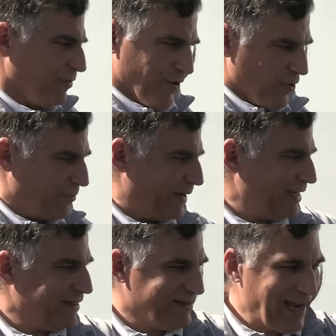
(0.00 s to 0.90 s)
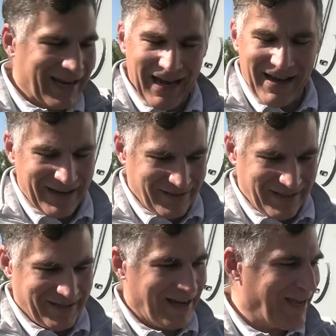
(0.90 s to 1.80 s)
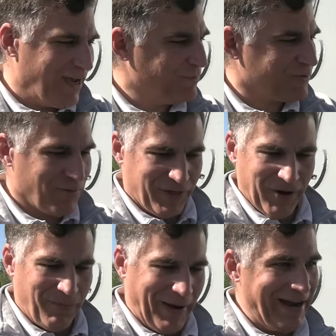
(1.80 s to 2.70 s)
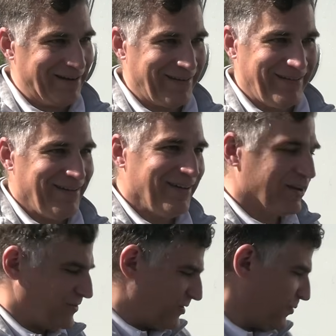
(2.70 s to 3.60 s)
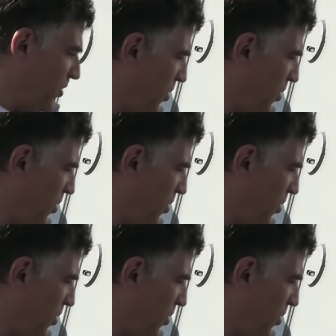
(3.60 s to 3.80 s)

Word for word: there would be the deck guys, the deck apes, with their paint, because this would